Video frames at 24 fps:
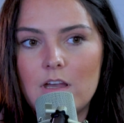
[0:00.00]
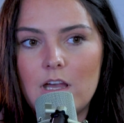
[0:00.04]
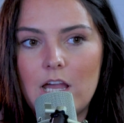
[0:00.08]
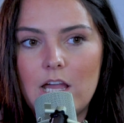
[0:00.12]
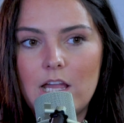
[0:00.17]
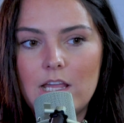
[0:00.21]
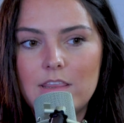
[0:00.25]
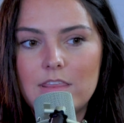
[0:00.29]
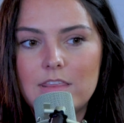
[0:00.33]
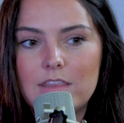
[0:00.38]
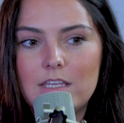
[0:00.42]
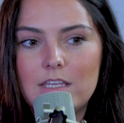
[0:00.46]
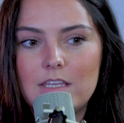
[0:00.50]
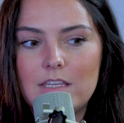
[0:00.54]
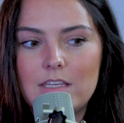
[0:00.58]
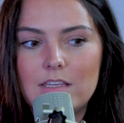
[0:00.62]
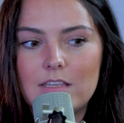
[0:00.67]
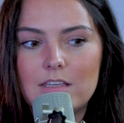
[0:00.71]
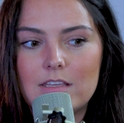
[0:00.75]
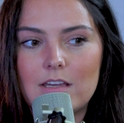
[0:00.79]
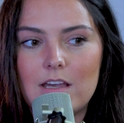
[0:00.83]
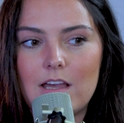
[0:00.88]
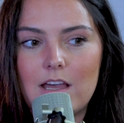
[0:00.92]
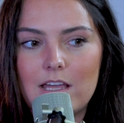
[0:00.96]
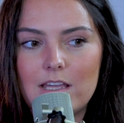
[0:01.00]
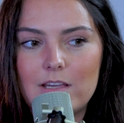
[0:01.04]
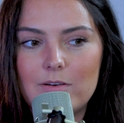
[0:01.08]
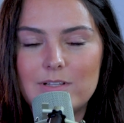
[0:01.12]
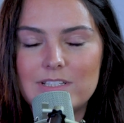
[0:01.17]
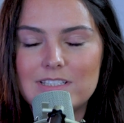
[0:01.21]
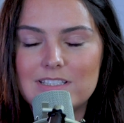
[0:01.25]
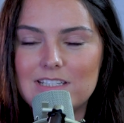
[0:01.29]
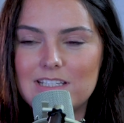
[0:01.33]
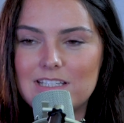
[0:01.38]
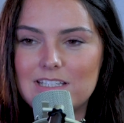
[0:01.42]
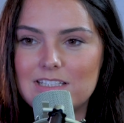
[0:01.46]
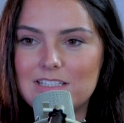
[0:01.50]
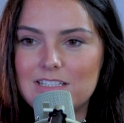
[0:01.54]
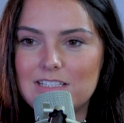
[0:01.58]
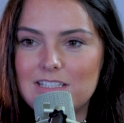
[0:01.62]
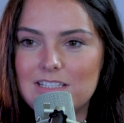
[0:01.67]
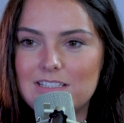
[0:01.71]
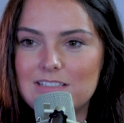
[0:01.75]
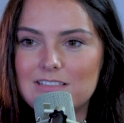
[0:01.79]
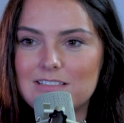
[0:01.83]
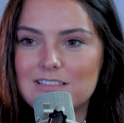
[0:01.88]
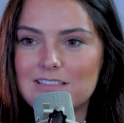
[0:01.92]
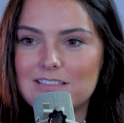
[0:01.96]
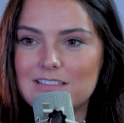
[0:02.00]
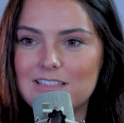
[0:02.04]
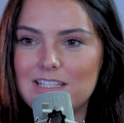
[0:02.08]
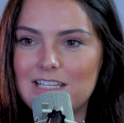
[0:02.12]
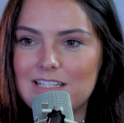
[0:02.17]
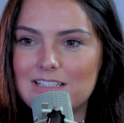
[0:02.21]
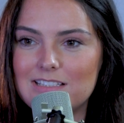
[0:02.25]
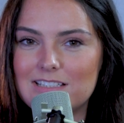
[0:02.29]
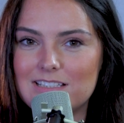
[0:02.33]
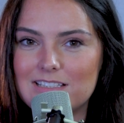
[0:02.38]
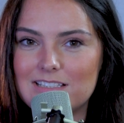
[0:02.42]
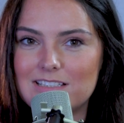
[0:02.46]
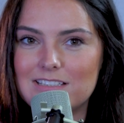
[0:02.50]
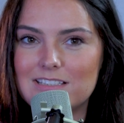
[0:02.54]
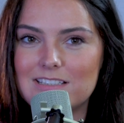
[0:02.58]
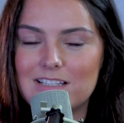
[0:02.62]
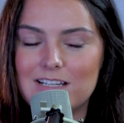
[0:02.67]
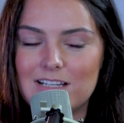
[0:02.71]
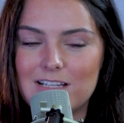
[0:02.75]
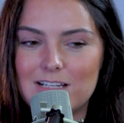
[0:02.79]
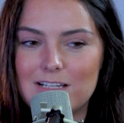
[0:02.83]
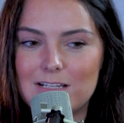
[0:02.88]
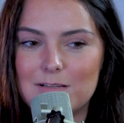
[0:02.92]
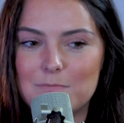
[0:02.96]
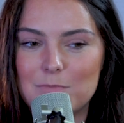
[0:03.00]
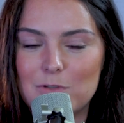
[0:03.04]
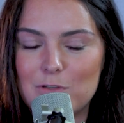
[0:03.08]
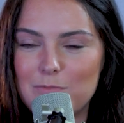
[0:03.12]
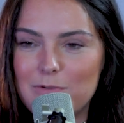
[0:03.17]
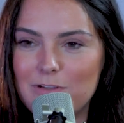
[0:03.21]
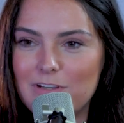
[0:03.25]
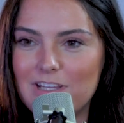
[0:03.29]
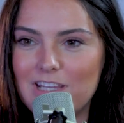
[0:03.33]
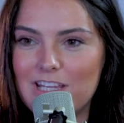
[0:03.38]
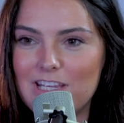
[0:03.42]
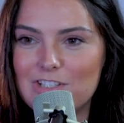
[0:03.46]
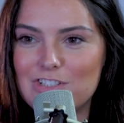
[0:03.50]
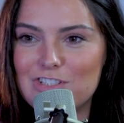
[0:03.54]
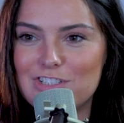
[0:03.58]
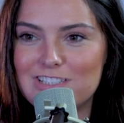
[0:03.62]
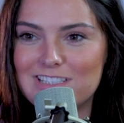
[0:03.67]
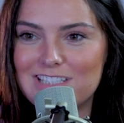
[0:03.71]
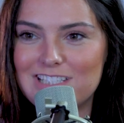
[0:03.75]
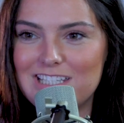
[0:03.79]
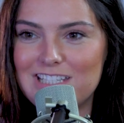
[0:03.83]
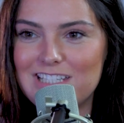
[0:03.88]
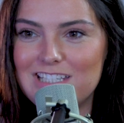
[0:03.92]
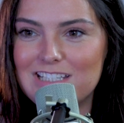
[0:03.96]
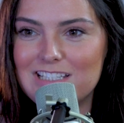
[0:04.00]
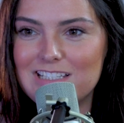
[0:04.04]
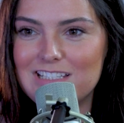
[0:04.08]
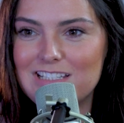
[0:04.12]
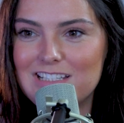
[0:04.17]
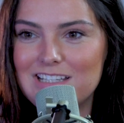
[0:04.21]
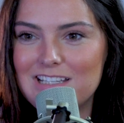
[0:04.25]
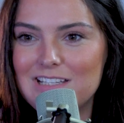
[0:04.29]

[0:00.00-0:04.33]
I always think in these cases, communication is key.